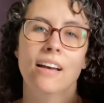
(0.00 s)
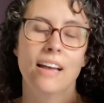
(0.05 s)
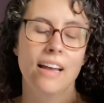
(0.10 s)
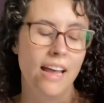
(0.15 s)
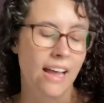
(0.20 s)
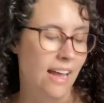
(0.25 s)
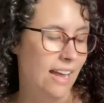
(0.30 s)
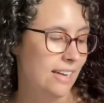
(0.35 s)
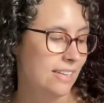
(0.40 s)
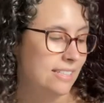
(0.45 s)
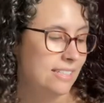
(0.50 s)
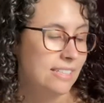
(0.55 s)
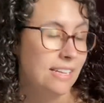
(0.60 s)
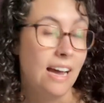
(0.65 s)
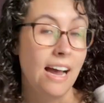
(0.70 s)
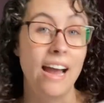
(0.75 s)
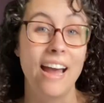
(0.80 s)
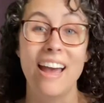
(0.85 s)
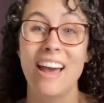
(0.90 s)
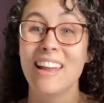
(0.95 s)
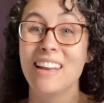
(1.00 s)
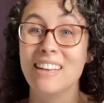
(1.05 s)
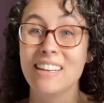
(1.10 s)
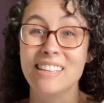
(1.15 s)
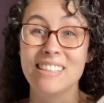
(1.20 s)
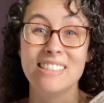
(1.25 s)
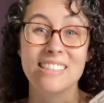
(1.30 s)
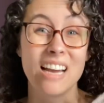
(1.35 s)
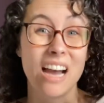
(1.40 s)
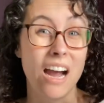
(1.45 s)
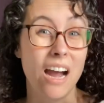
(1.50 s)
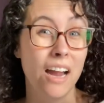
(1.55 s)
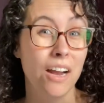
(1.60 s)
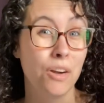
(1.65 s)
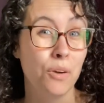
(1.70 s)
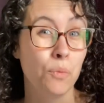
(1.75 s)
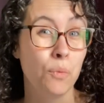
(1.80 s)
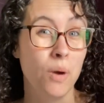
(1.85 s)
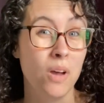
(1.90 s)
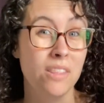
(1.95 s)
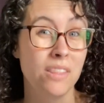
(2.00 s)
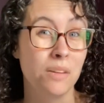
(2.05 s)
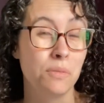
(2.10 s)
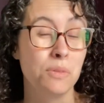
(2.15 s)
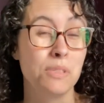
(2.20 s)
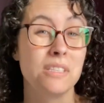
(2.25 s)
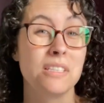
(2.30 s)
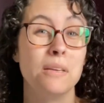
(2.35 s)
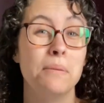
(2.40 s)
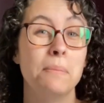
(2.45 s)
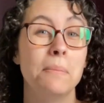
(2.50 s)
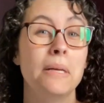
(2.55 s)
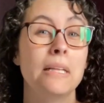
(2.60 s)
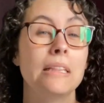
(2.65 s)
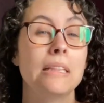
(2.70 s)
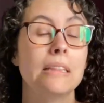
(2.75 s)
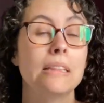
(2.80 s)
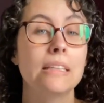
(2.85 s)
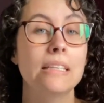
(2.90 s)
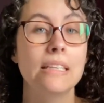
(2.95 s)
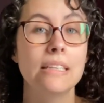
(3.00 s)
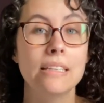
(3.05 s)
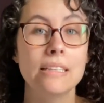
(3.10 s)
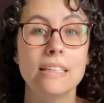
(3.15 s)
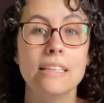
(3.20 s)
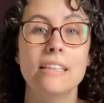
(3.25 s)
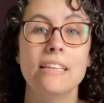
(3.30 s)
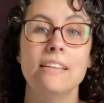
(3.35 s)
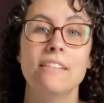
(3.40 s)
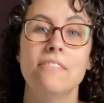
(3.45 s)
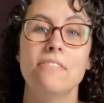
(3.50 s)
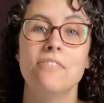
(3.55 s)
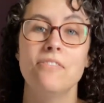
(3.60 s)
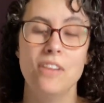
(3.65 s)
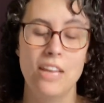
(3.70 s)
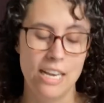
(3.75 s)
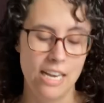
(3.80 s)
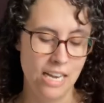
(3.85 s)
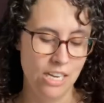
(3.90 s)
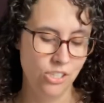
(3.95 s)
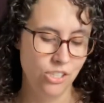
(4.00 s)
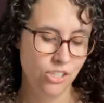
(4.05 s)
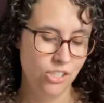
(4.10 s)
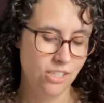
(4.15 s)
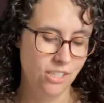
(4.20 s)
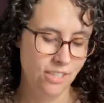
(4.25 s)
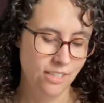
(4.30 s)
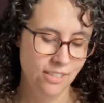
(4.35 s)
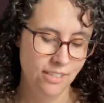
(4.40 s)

And I had an entire one that was completely finished